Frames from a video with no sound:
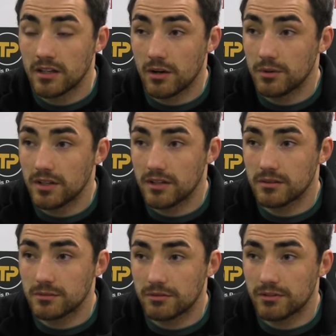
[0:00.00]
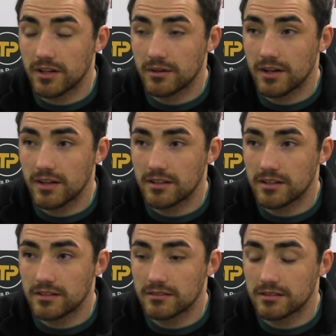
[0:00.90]
you know, we're fully aware
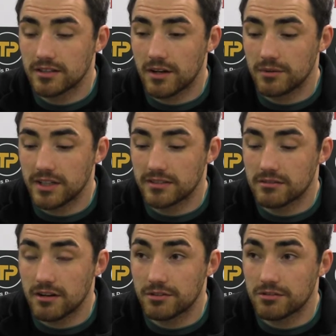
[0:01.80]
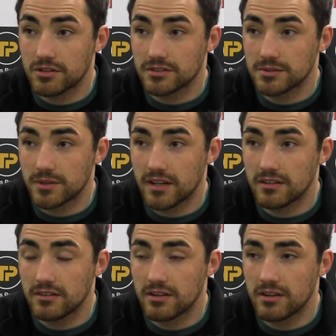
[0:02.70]
that, you know, we need to right a few wrongs this
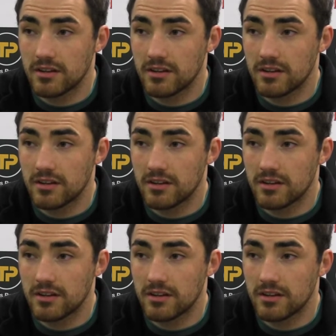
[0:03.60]
weekend.